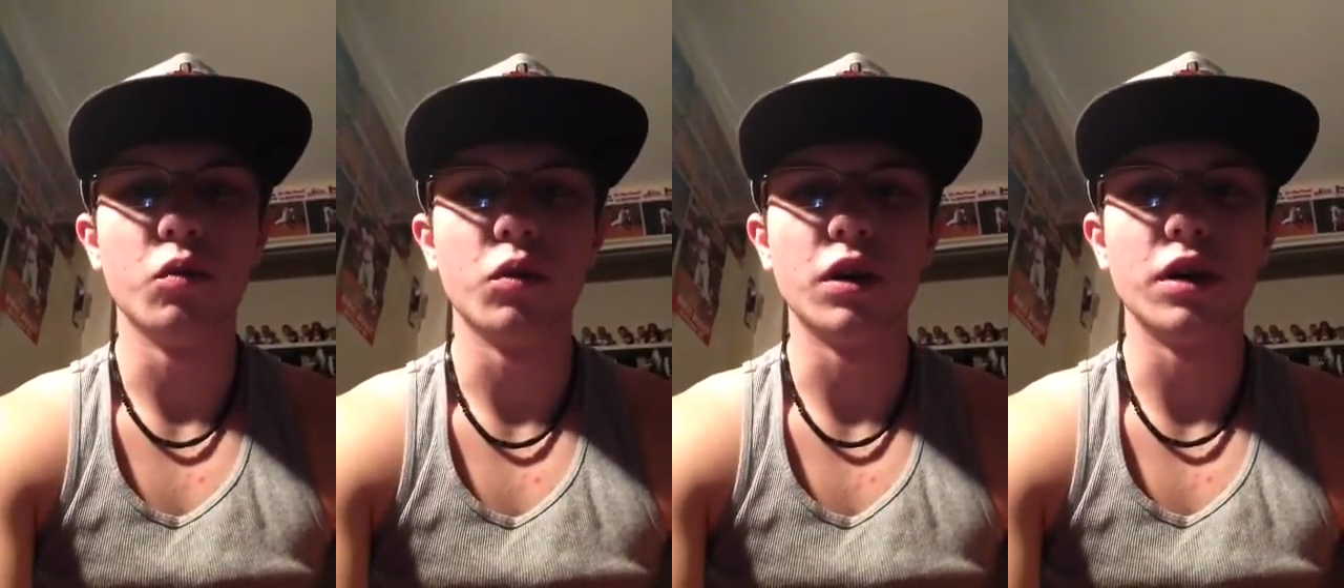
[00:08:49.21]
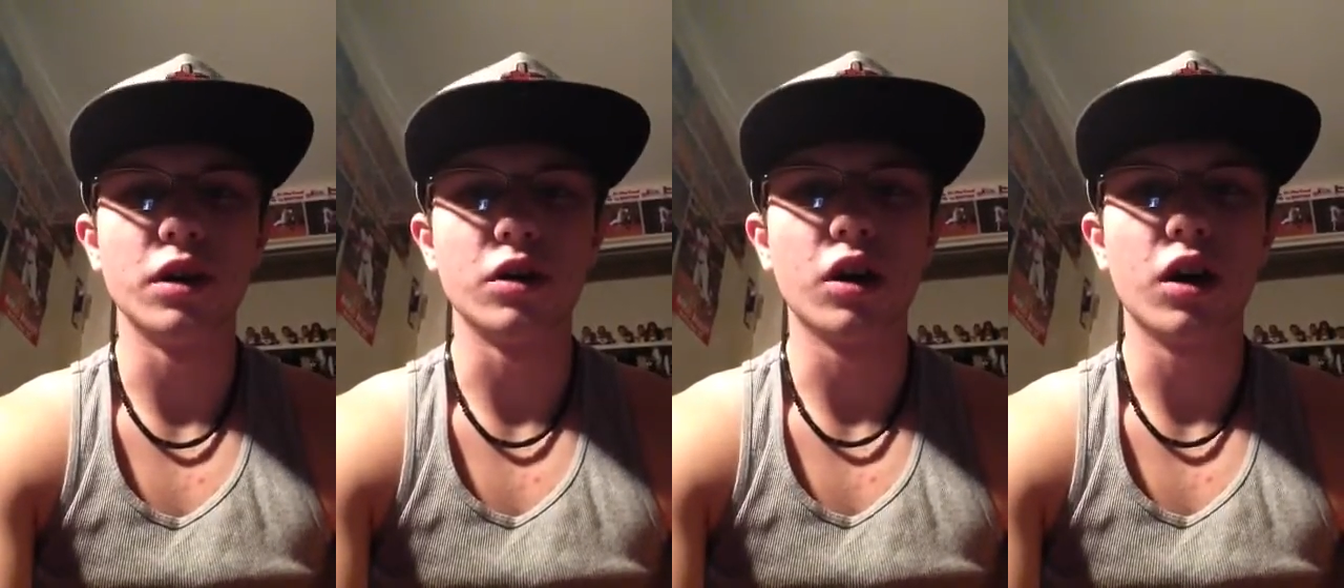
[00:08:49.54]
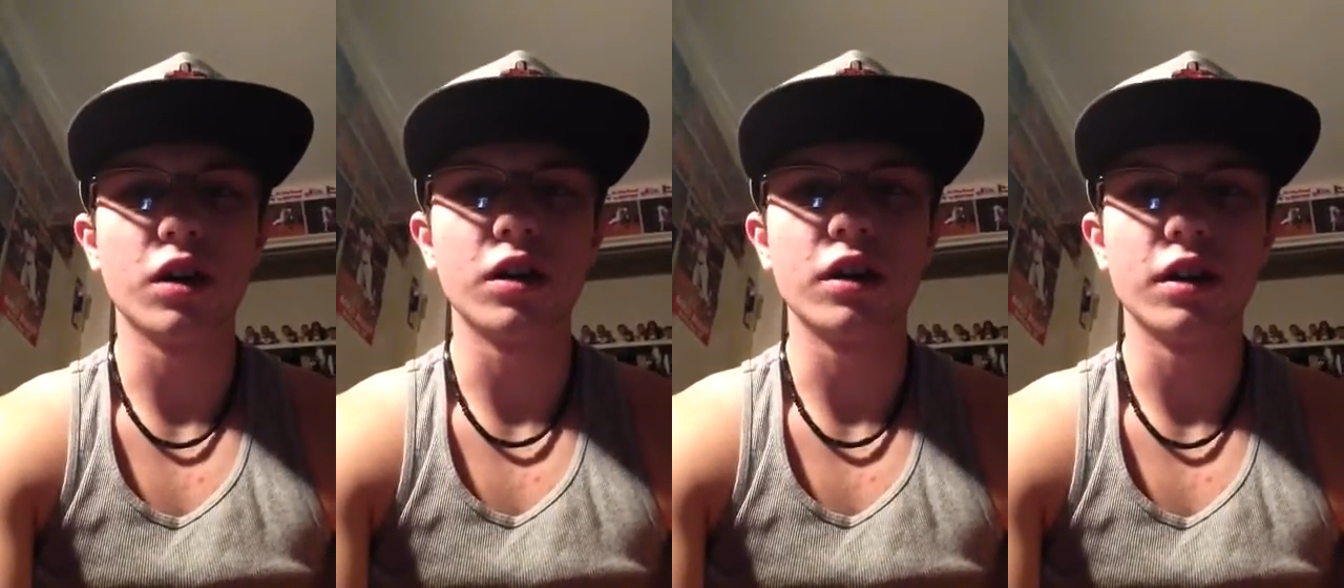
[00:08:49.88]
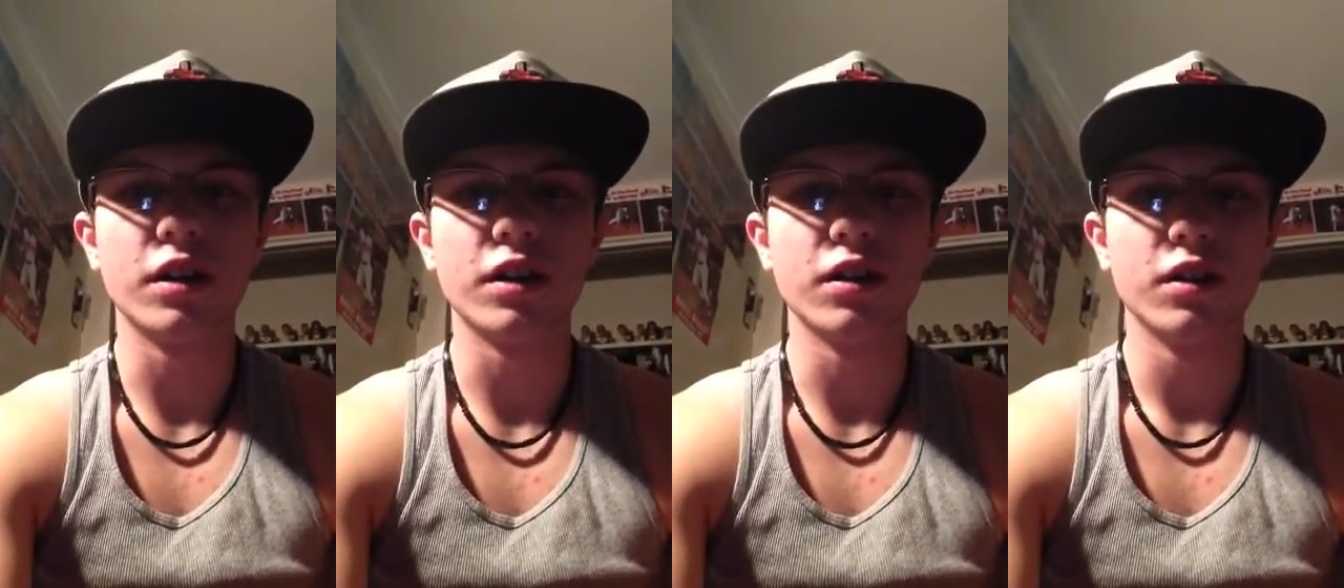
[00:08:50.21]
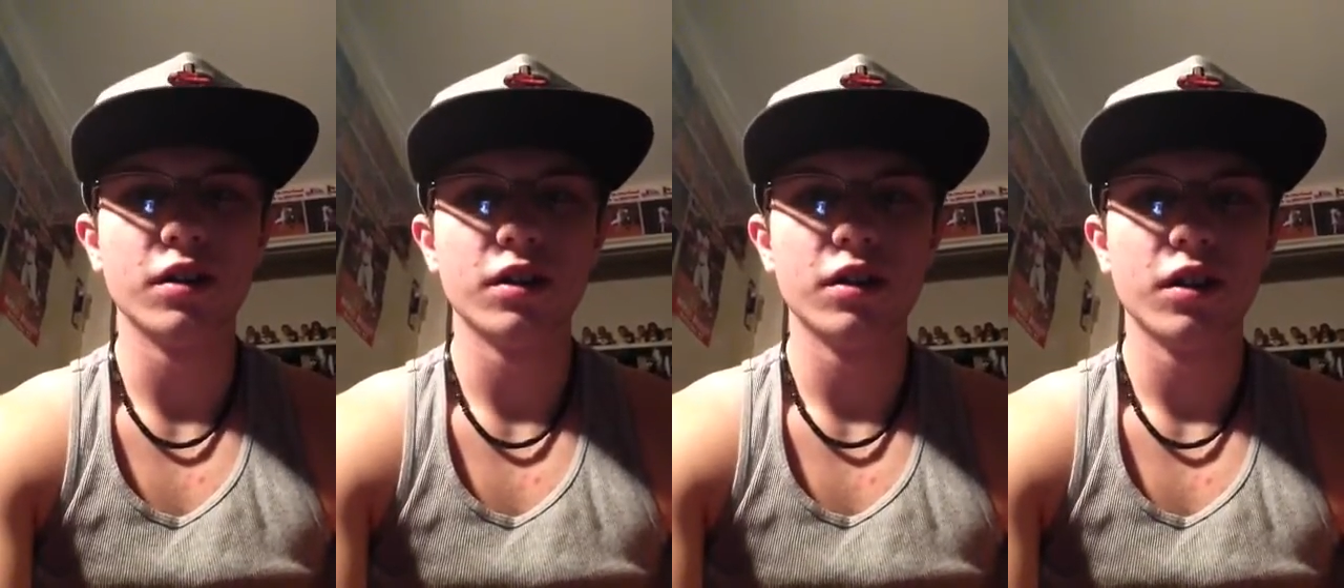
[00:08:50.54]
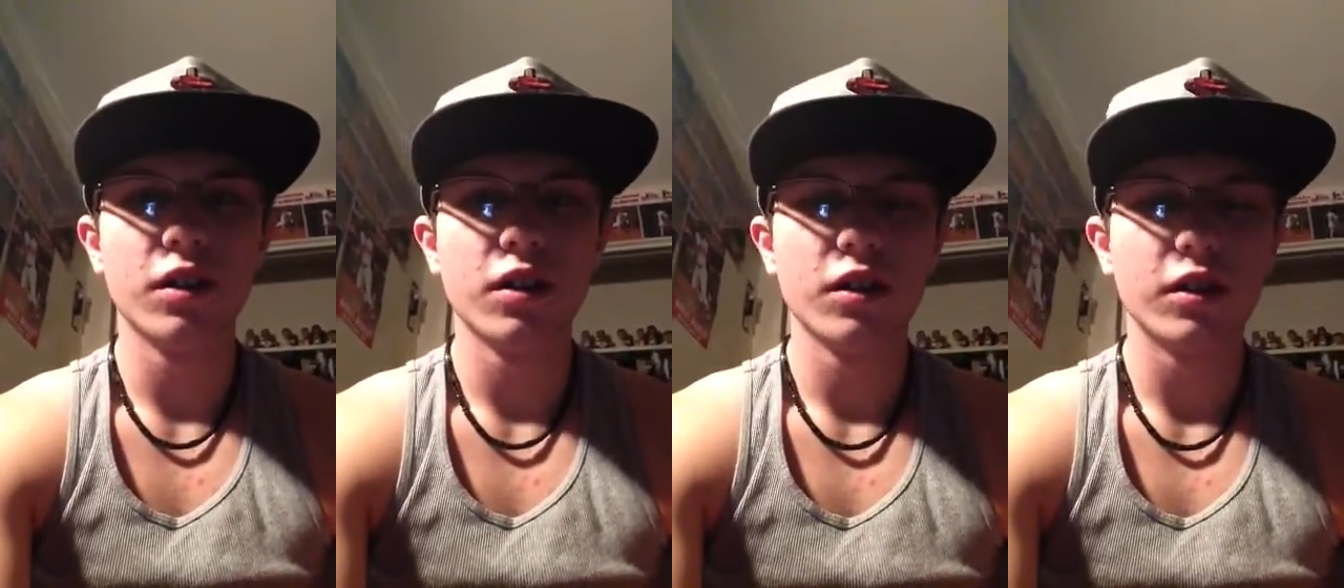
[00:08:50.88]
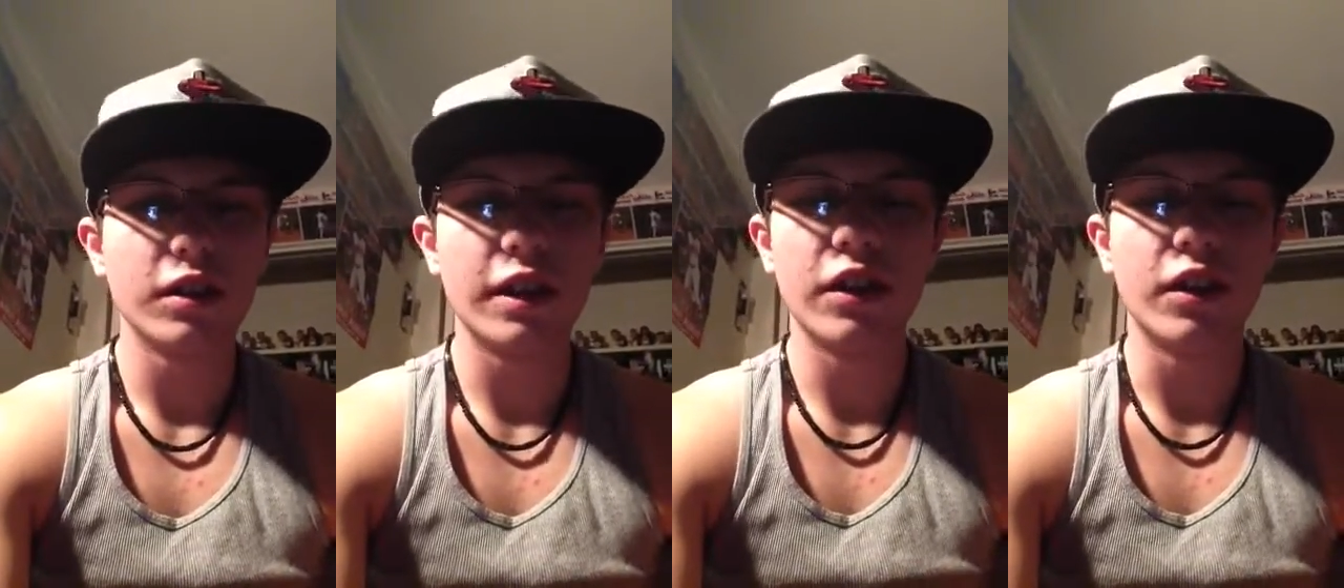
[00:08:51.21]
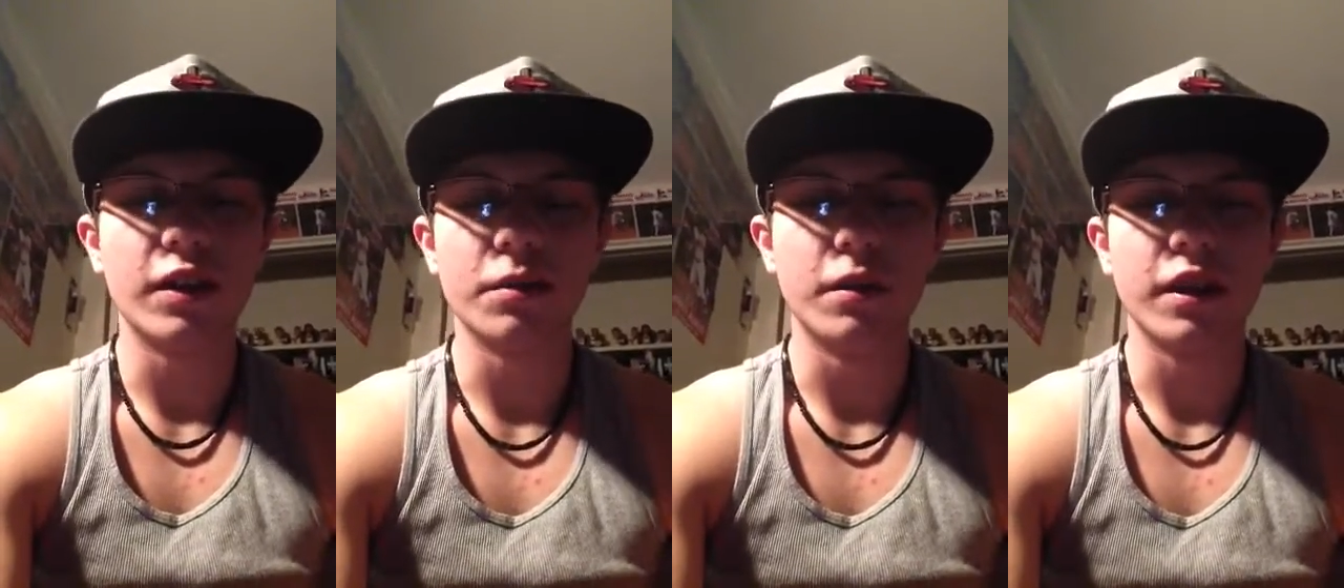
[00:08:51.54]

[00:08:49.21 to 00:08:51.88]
We are not going to kill him.